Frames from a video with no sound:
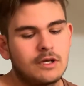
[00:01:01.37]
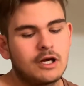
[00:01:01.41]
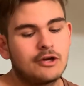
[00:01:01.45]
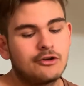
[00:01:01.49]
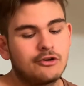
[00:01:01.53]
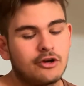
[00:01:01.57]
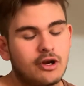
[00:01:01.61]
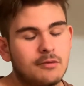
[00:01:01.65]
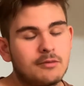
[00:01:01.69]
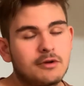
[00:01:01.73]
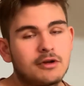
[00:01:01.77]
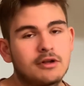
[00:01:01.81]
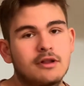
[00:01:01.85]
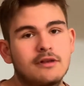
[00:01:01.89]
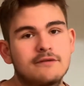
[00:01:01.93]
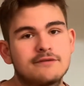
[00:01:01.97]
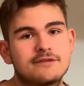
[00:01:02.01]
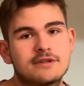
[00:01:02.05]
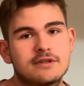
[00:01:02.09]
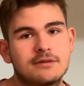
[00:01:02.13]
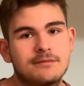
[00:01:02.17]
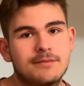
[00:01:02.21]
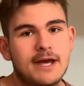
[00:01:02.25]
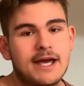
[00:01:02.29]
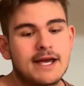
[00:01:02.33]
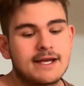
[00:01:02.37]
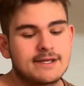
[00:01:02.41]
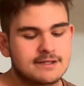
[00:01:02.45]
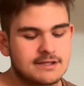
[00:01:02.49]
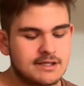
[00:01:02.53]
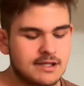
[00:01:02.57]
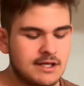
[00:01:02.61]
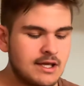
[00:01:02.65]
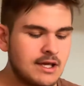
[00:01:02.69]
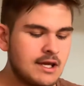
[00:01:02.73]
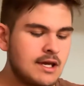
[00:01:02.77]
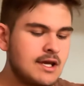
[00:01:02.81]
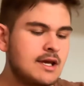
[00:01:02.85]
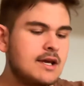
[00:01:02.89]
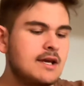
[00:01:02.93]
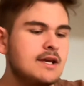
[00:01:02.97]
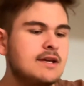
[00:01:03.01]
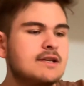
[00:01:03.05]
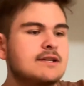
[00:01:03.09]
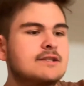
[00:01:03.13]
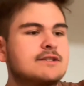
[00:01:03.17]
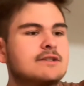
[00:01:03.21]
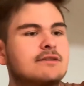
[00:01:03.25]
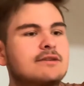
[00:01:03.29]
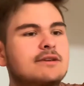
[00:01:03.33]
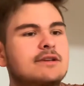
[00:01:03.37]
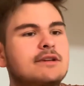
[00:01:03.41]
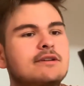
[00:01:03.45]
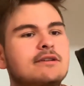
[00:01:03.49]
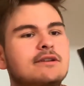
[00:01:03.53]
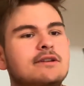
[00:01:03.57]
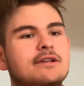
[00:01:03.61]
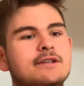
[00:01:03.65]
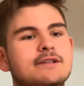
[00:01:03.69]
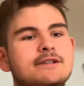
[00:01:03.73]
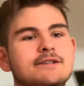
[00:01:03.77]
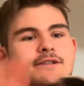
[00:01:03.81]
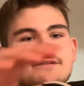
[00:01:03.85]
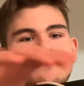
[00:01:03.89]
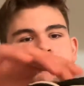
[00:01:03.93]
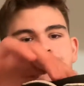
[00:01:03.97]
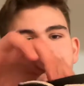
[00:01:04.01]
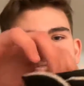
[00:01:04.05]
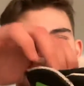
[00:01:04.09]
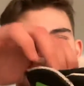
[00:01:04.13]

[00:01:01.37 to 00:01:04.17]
Under Armour gloves in the past. So here it is.